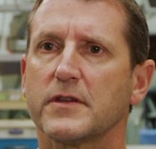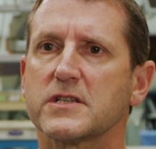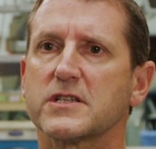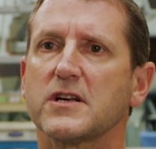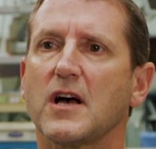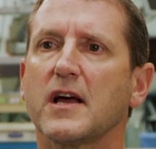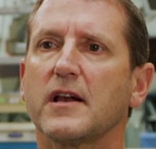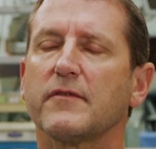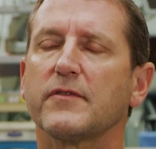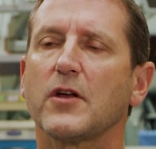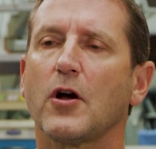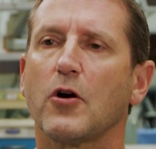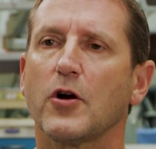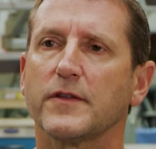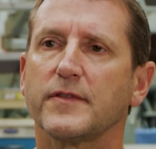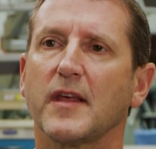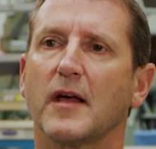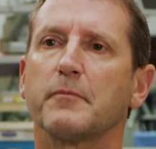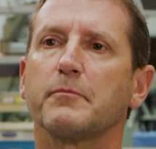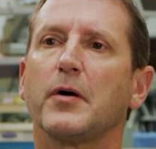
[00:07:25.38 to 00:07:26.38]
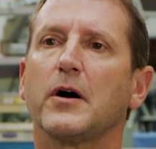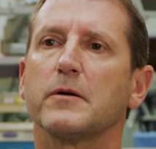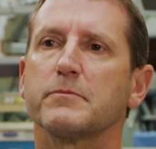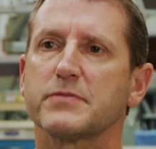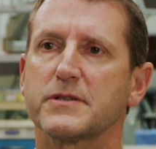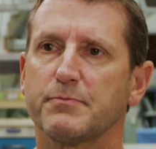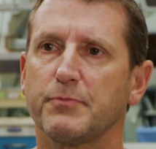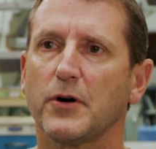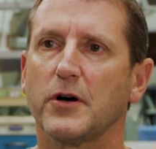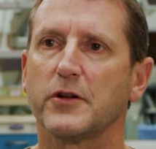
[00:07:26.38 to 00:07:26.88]
the side of the heart that
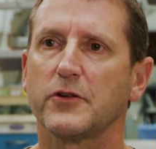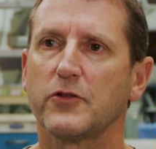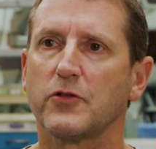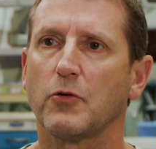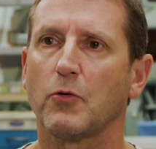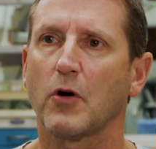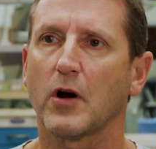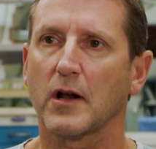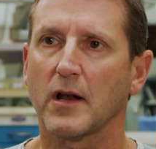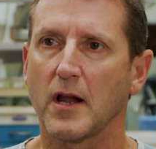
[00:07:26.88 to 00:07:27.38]
pumps blood to our